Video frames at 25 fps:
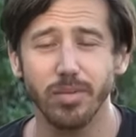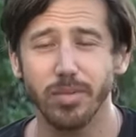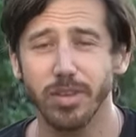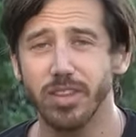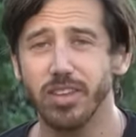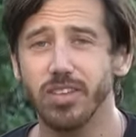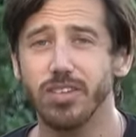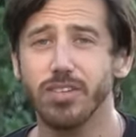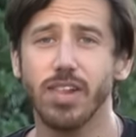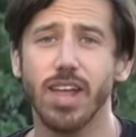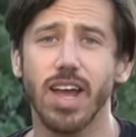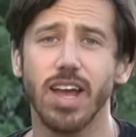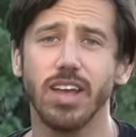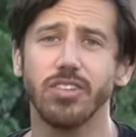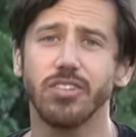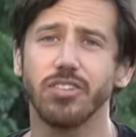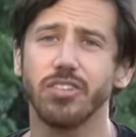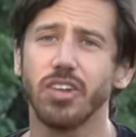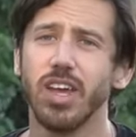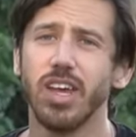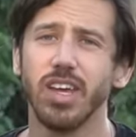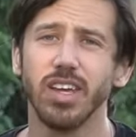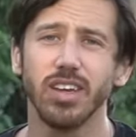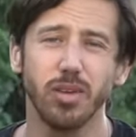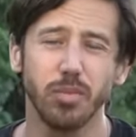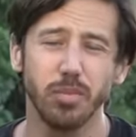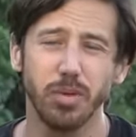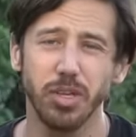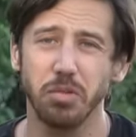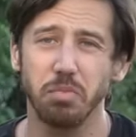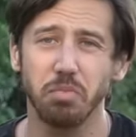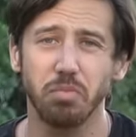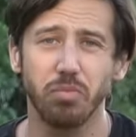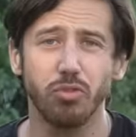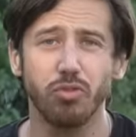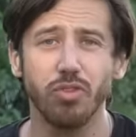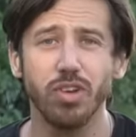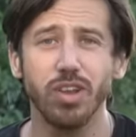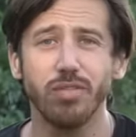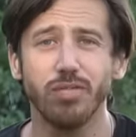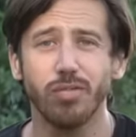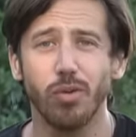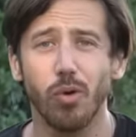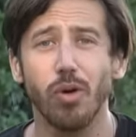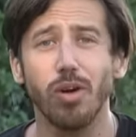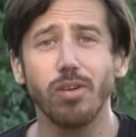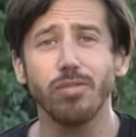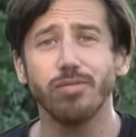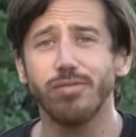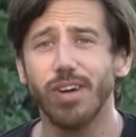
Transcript: I mean, these last can be three, four,